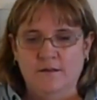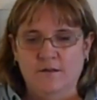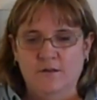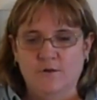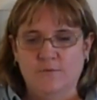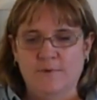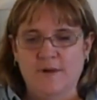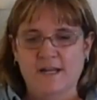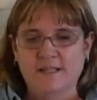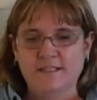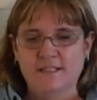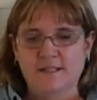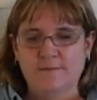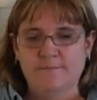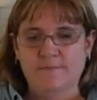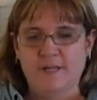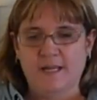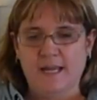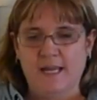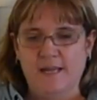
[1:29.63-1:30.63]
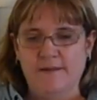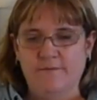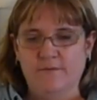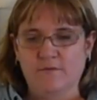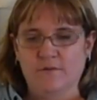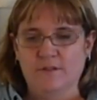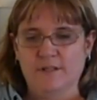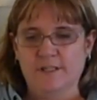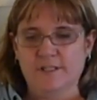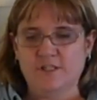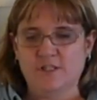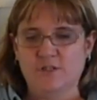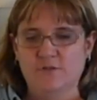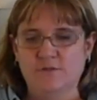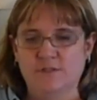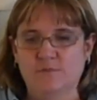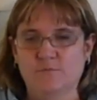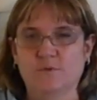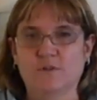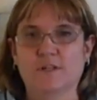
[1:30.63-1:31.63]
Correcting behavioral
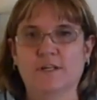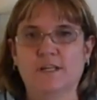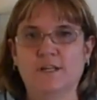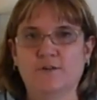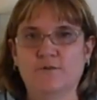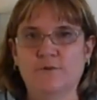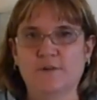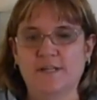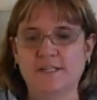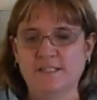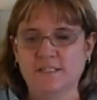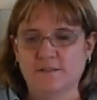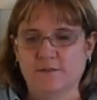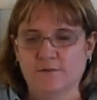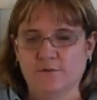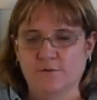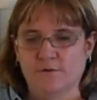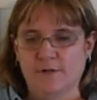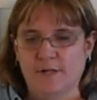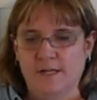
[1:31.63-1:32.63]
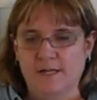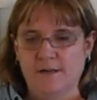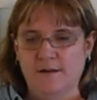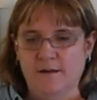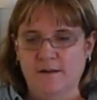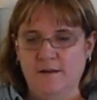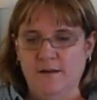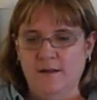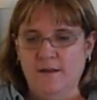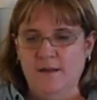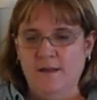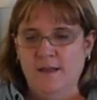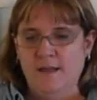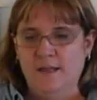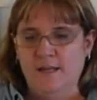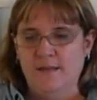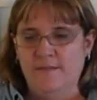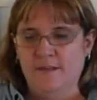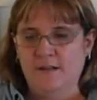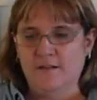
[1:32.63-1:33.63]
issues will increase learning
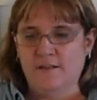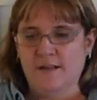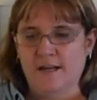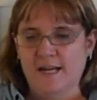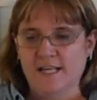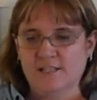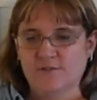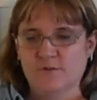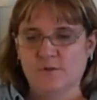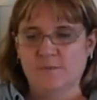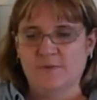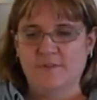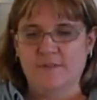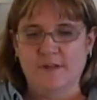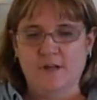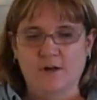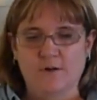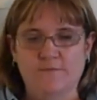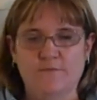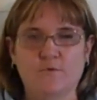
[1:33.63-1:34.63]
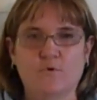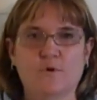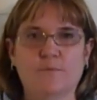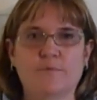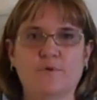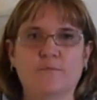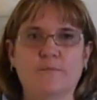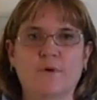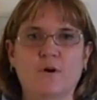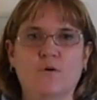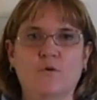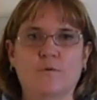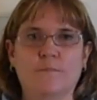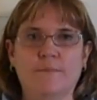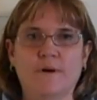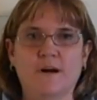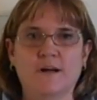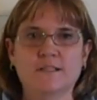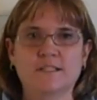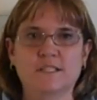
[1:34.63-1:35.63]
in the classroom and therefore
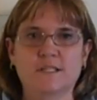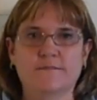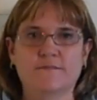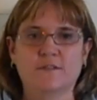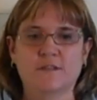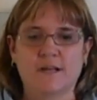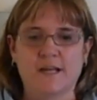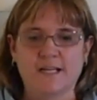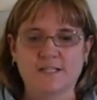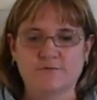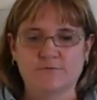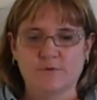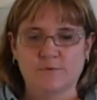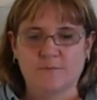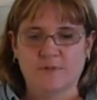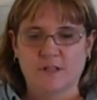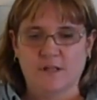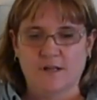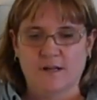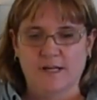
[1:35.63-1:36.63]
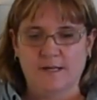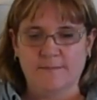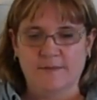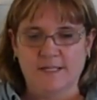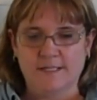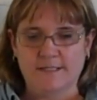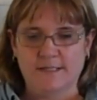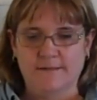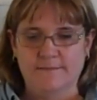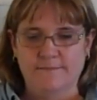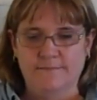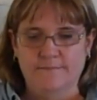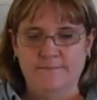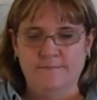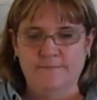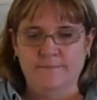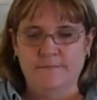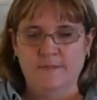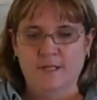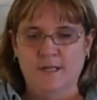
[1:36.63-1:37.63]
promote positive classroom climate.
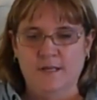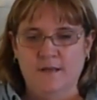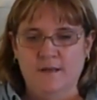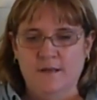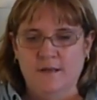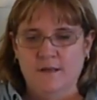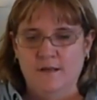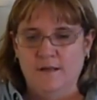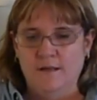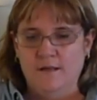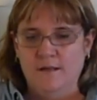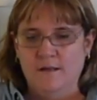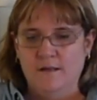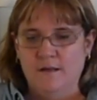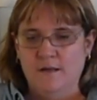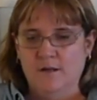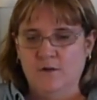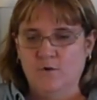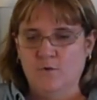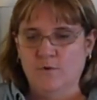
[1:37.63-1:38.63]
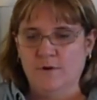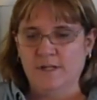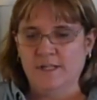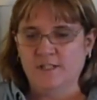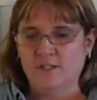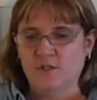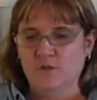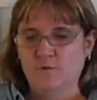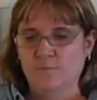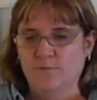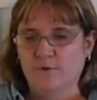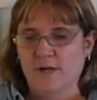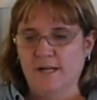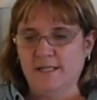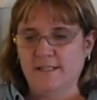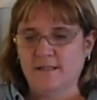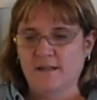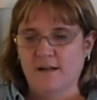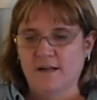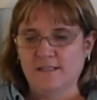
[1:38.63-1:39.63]
According to
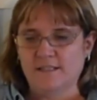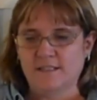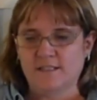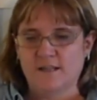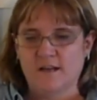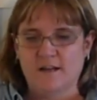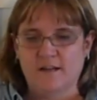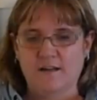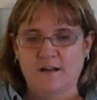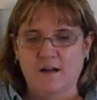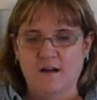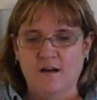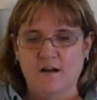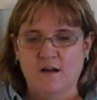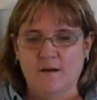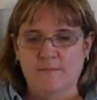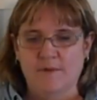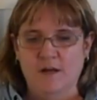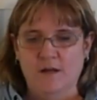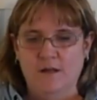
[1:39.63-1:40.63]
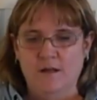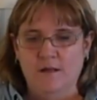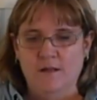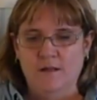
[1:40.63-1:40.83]
BrightTots.com,